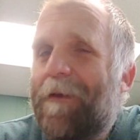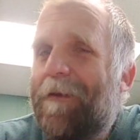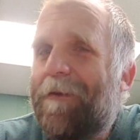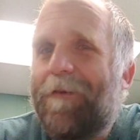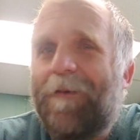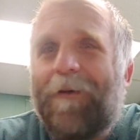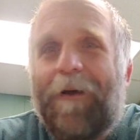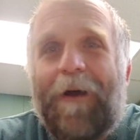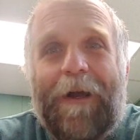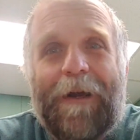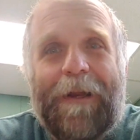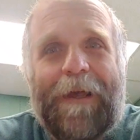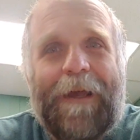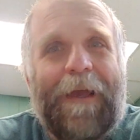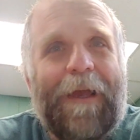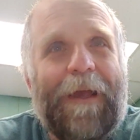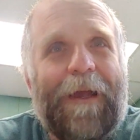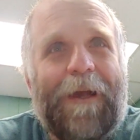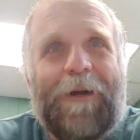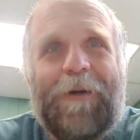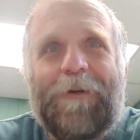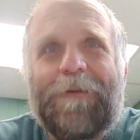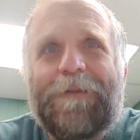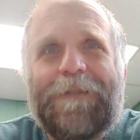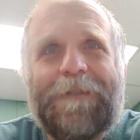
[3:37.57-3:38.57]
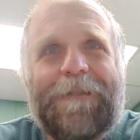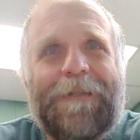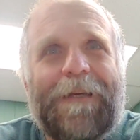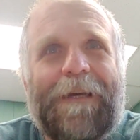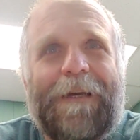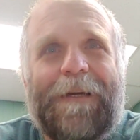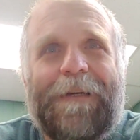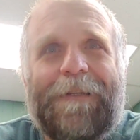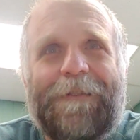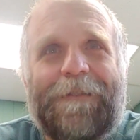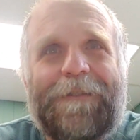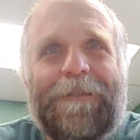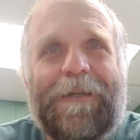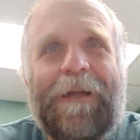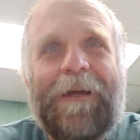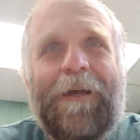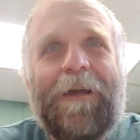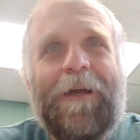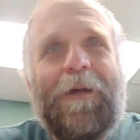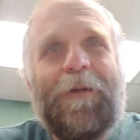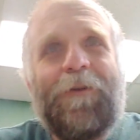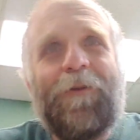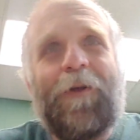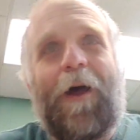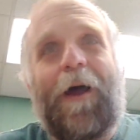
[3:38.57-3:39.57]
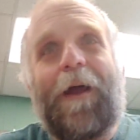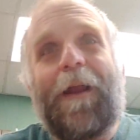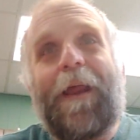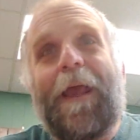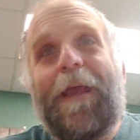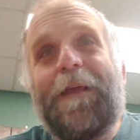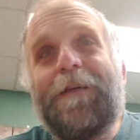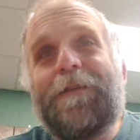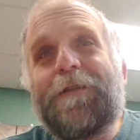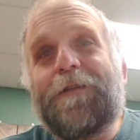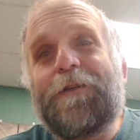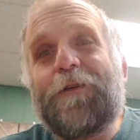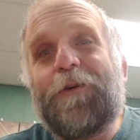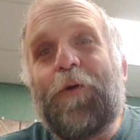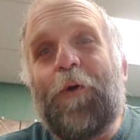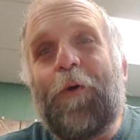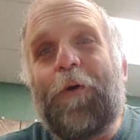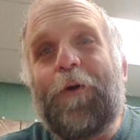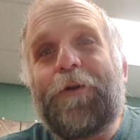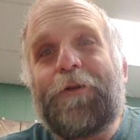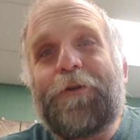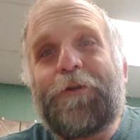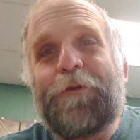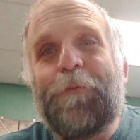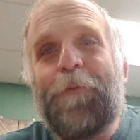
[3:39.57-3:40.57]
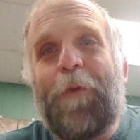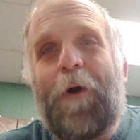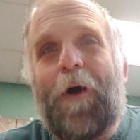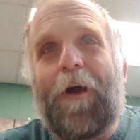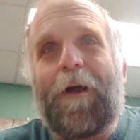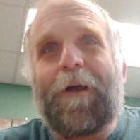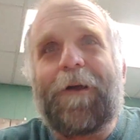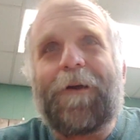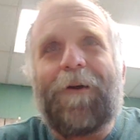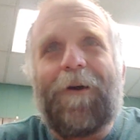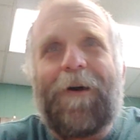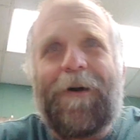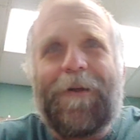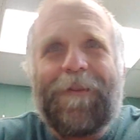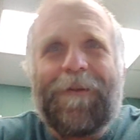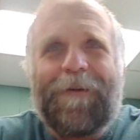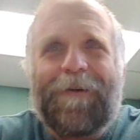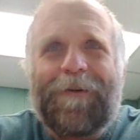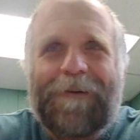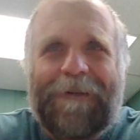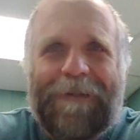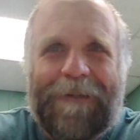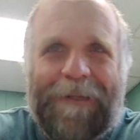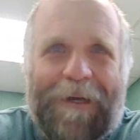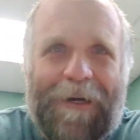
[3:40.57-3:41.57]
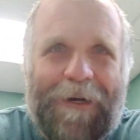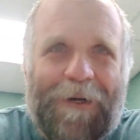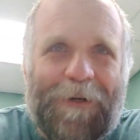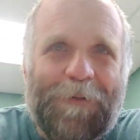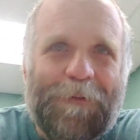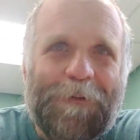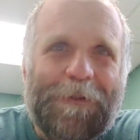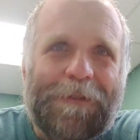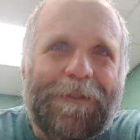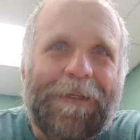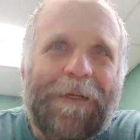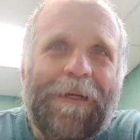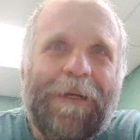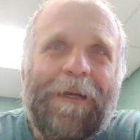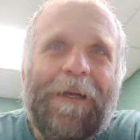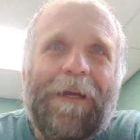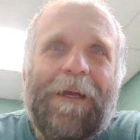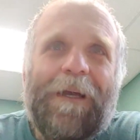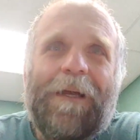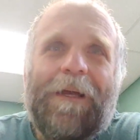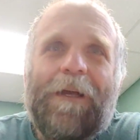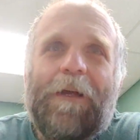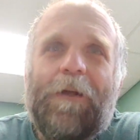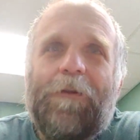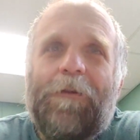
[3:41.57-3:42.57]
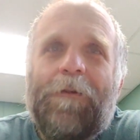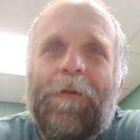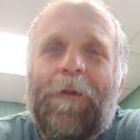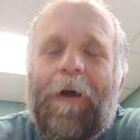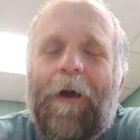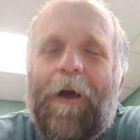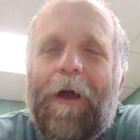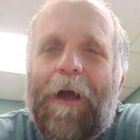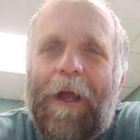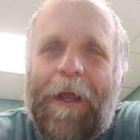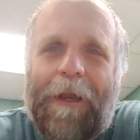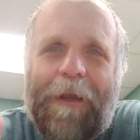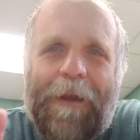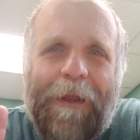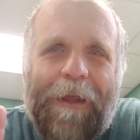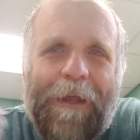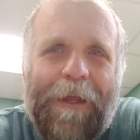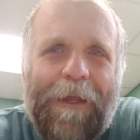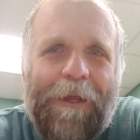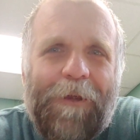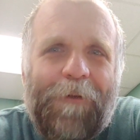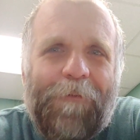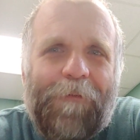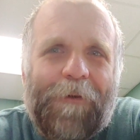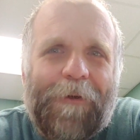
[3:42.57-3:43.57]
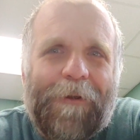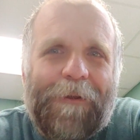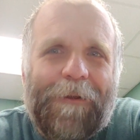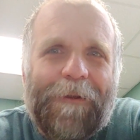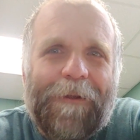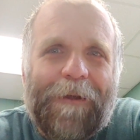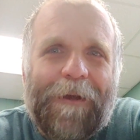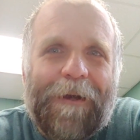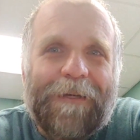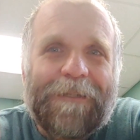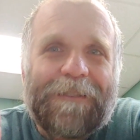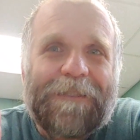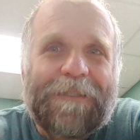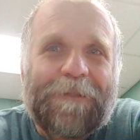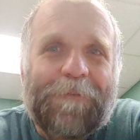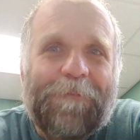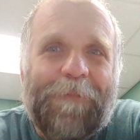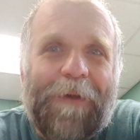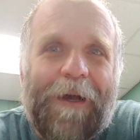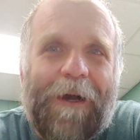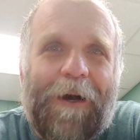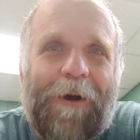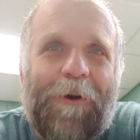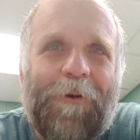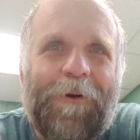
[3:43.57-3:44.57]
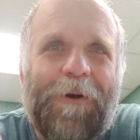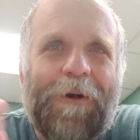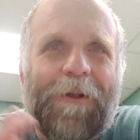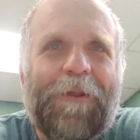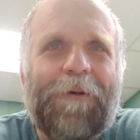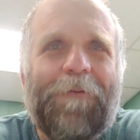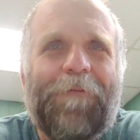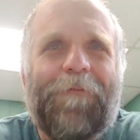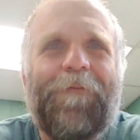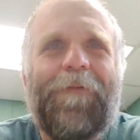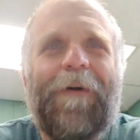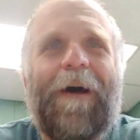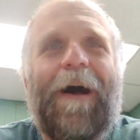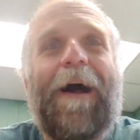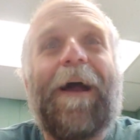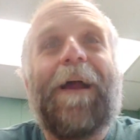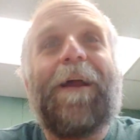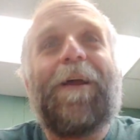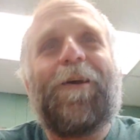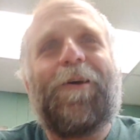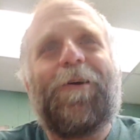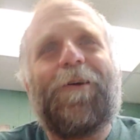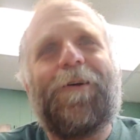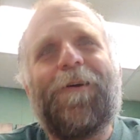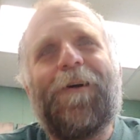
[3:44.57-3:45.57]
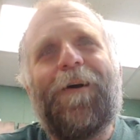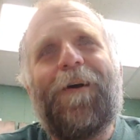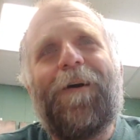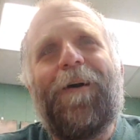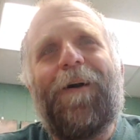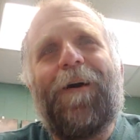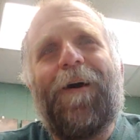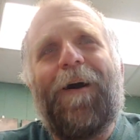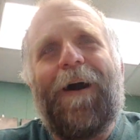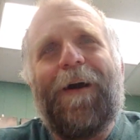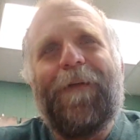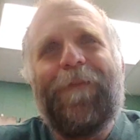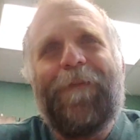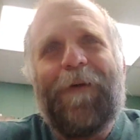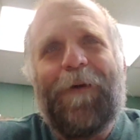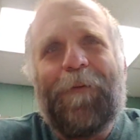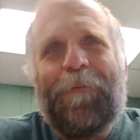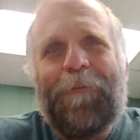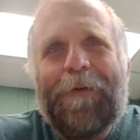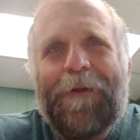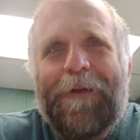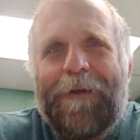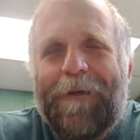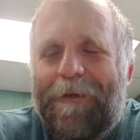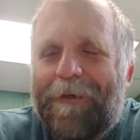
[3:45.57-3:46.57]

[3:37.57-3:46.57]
Not a hair cinch, not a scorch mark on their clothes not even a smell of the fire on them.